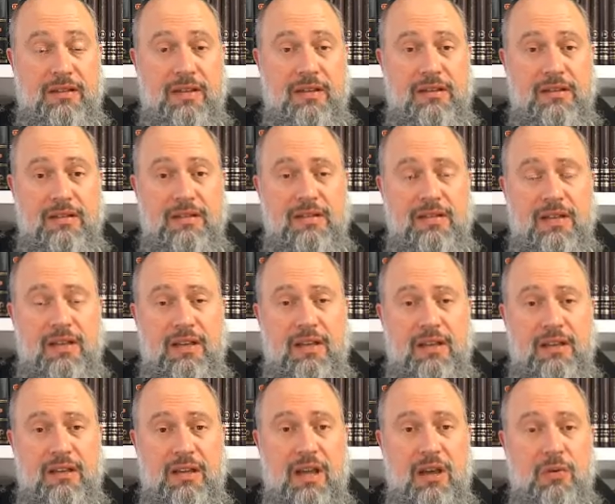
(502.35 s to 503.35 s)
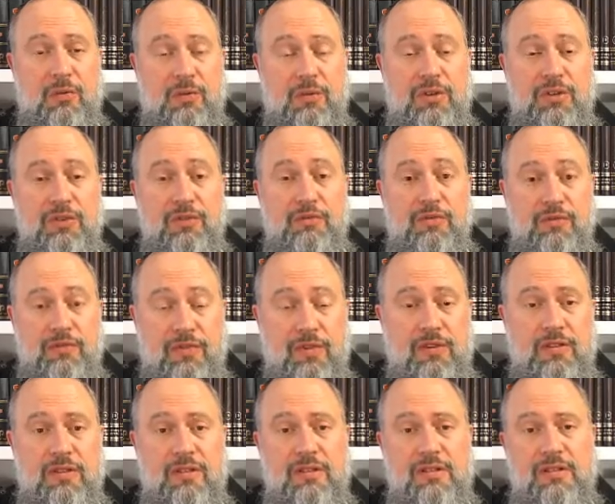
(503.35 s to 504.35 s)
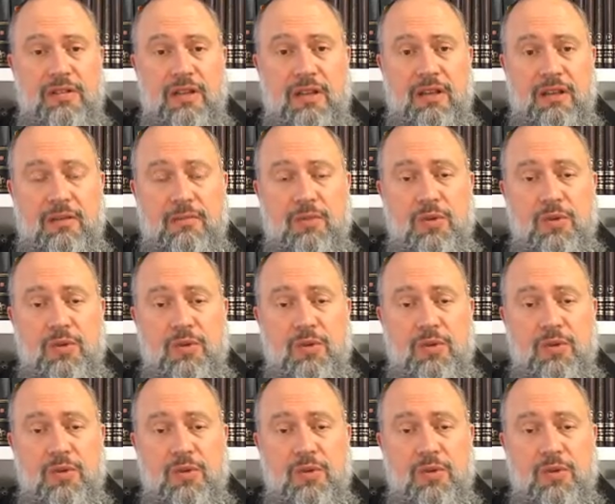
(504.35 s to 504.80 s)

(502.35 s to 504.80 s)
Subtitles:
that is to say, how we should refer to this day.